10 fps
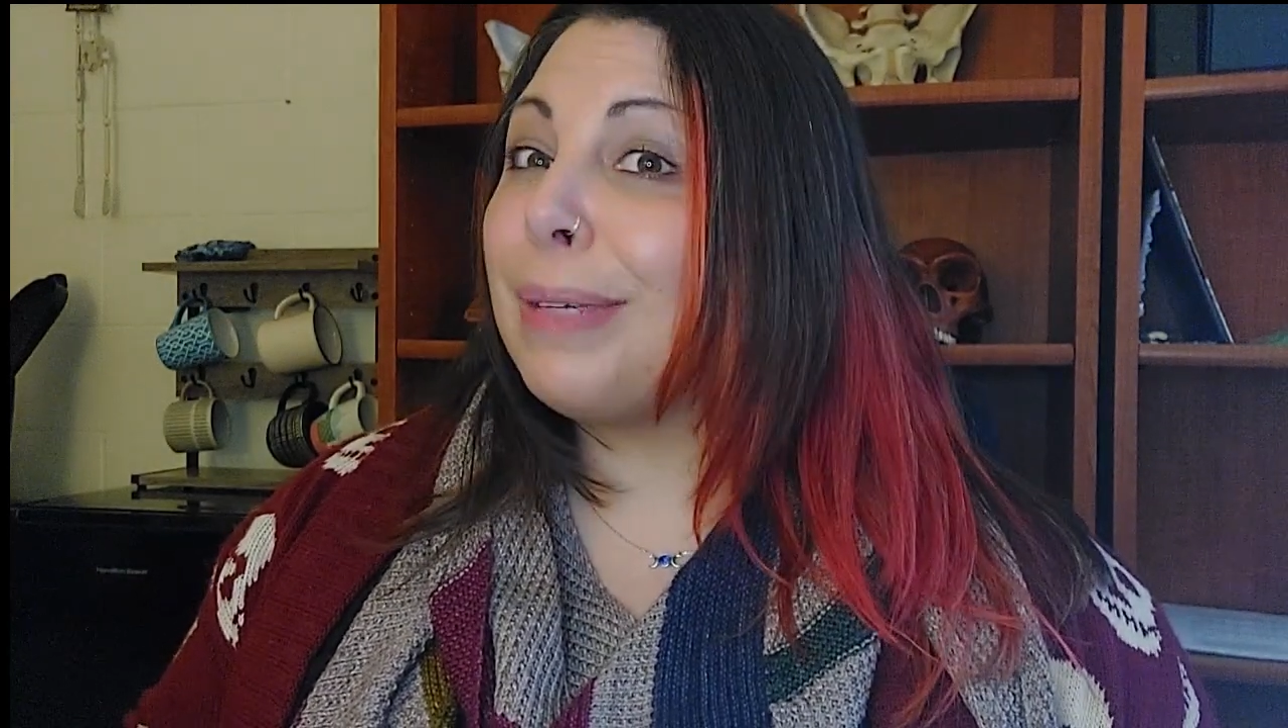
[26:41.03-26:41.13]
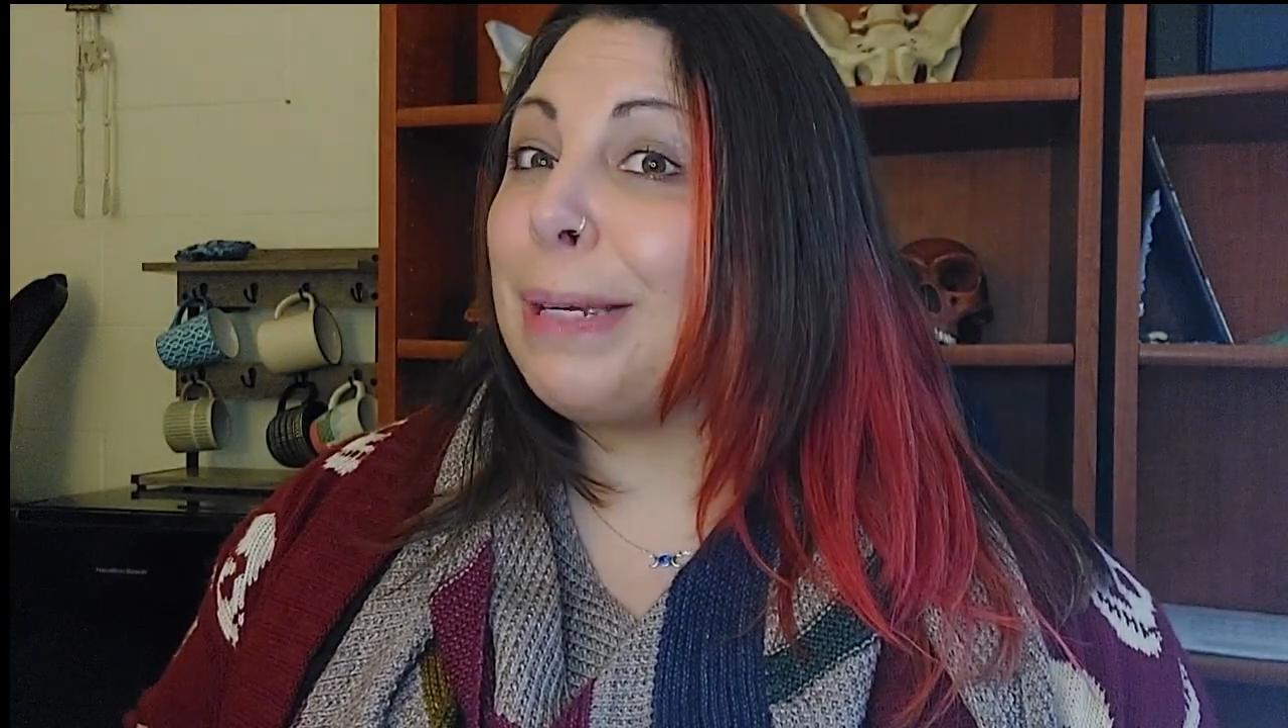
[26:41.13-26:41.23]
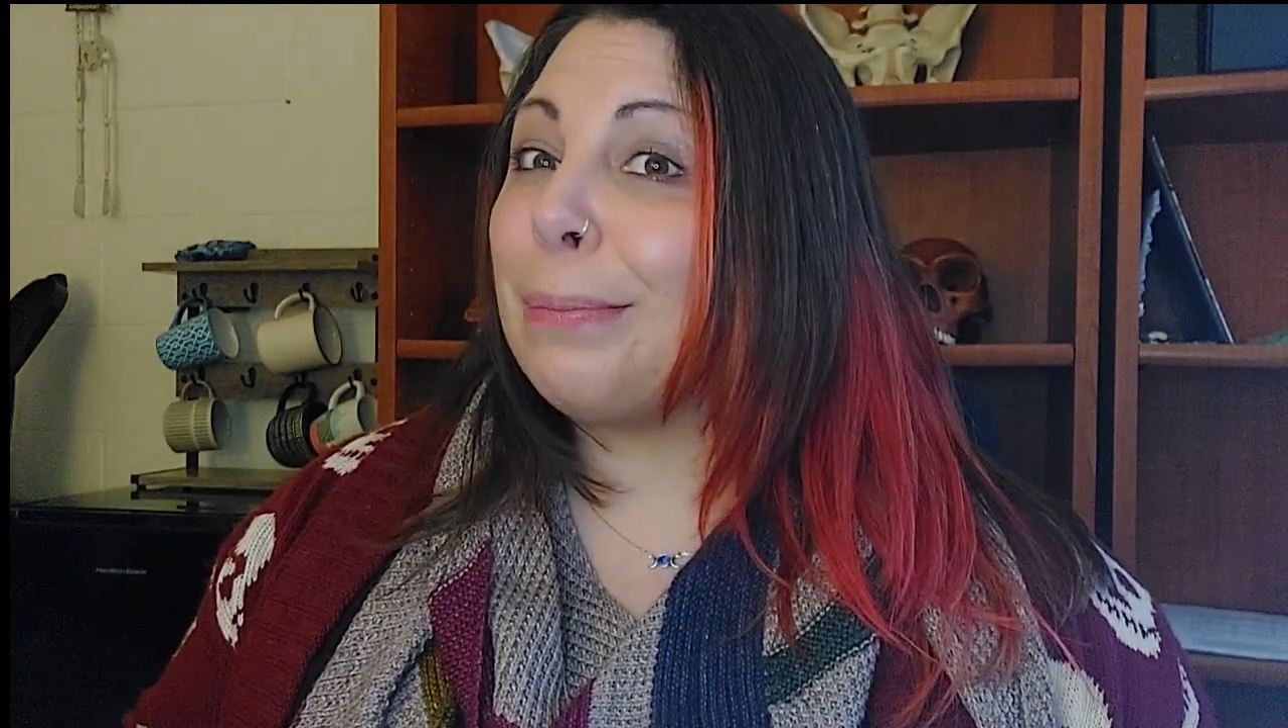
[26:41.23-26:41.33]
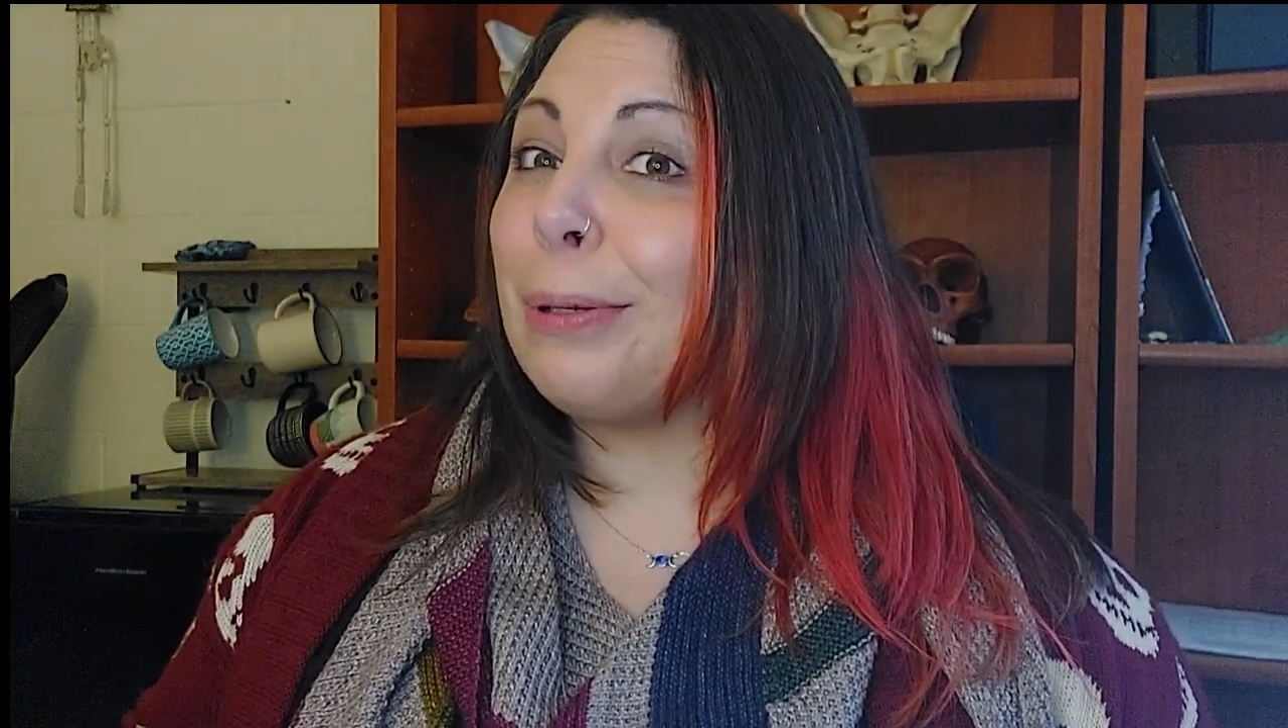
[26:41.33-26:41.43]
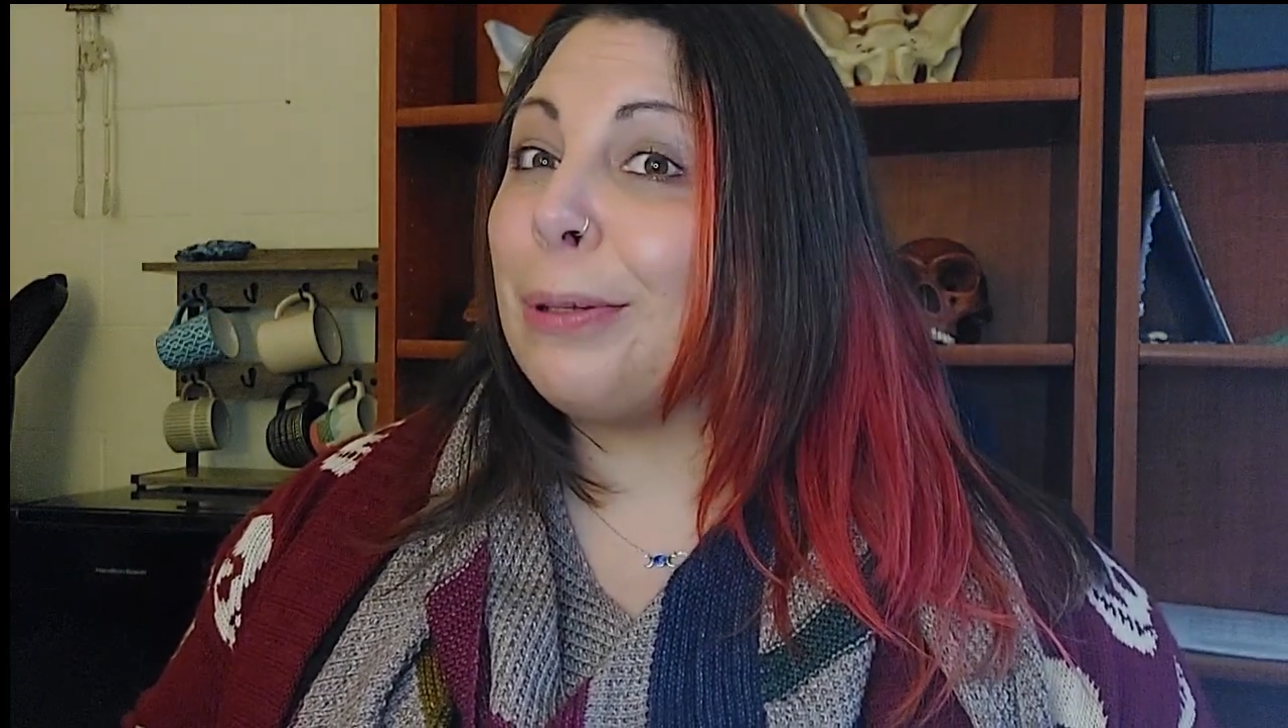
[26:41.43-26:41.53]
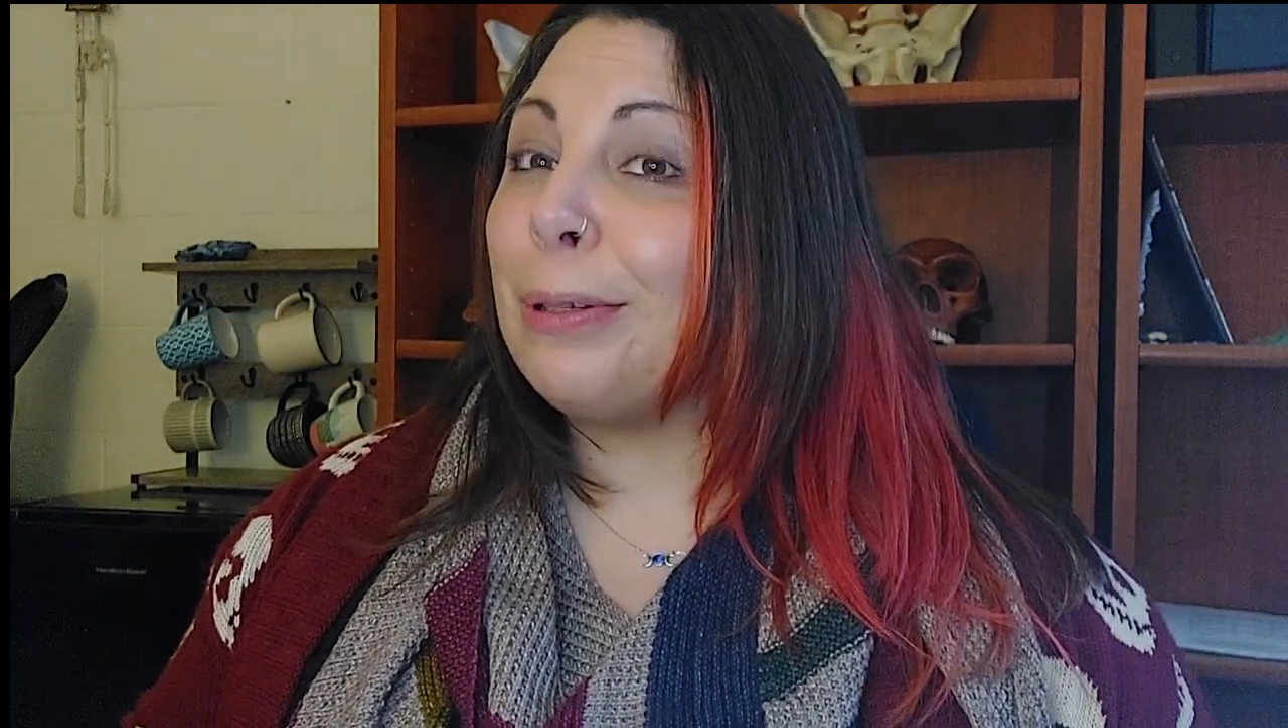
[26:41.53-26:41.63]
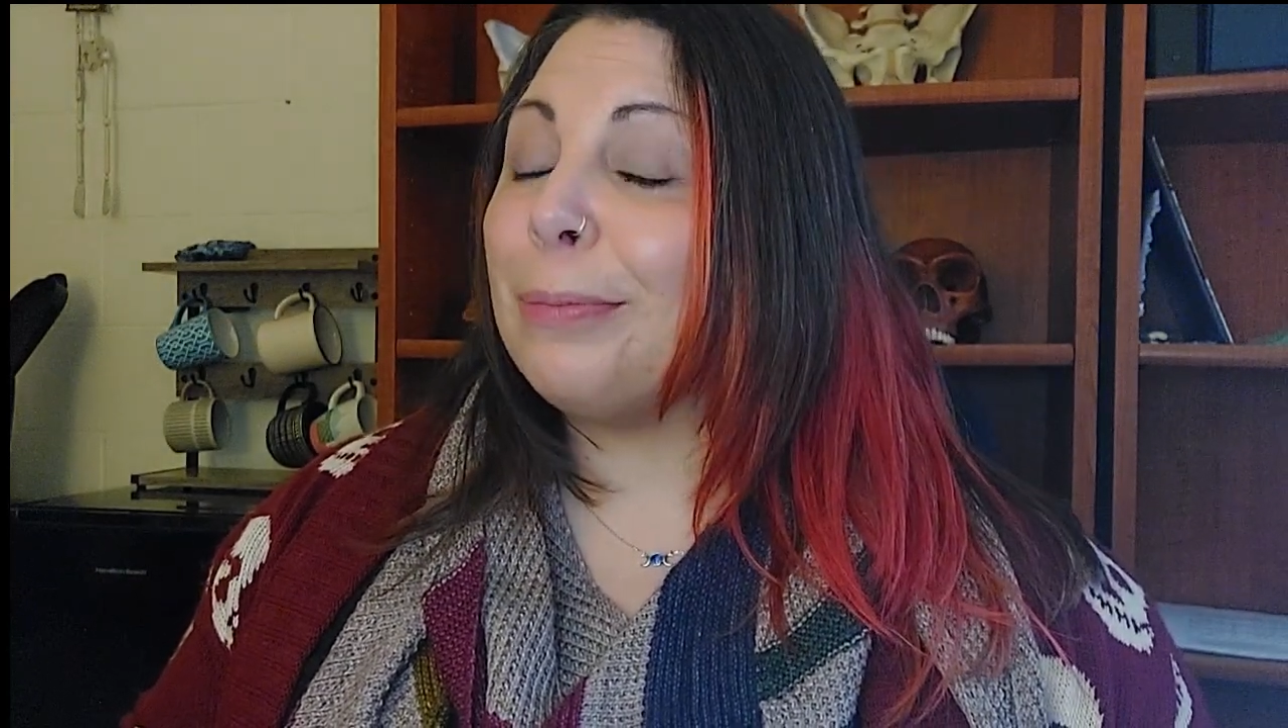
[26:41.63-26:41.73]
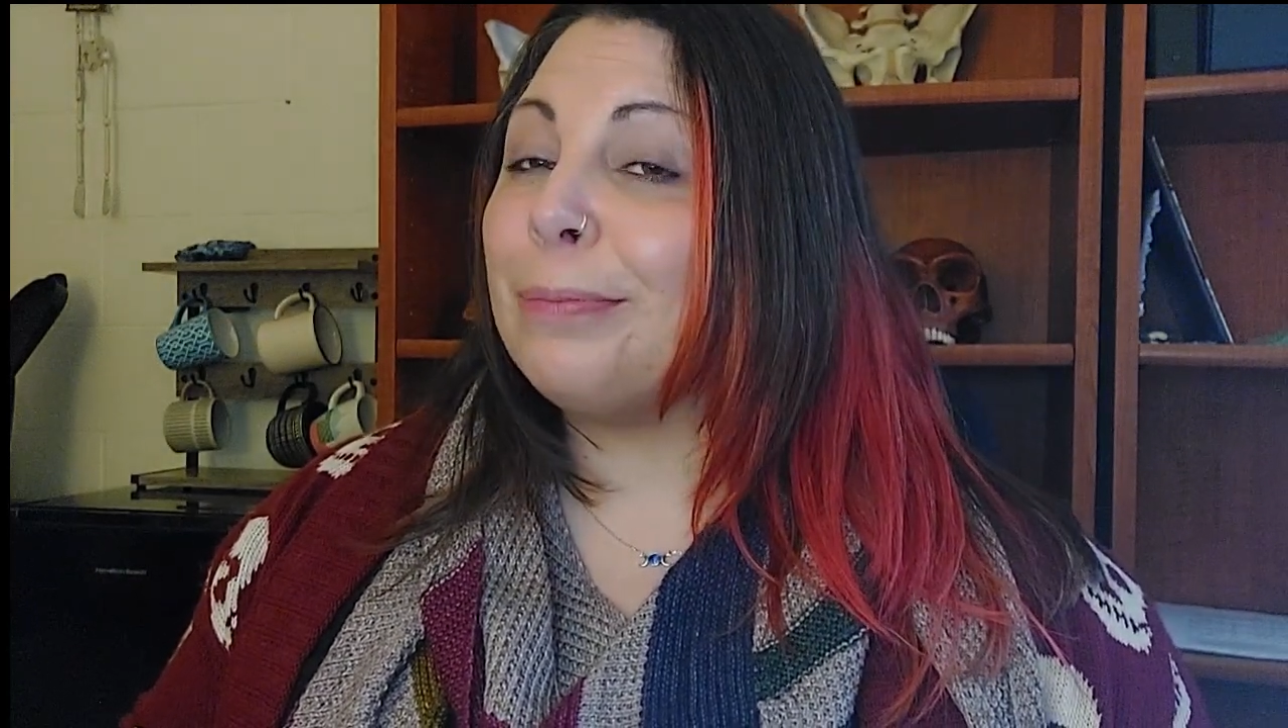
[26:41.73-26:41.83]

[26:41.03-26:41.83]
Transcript: people.